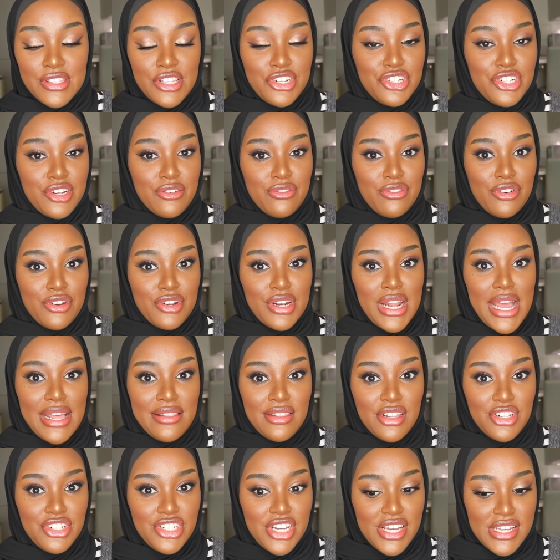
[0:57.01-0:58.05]
the chiffon and
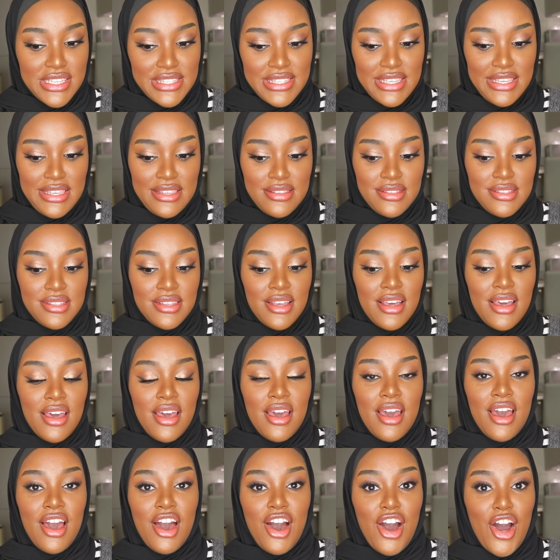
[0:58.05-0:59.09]
the jerseys,
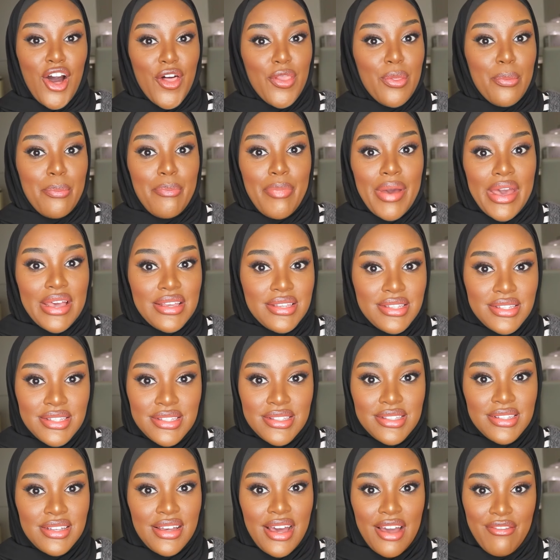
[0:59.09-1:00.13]
are the
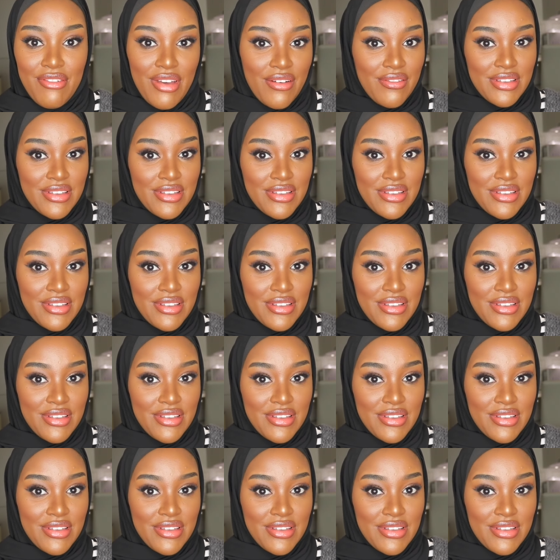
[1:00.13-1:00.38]
best I've ever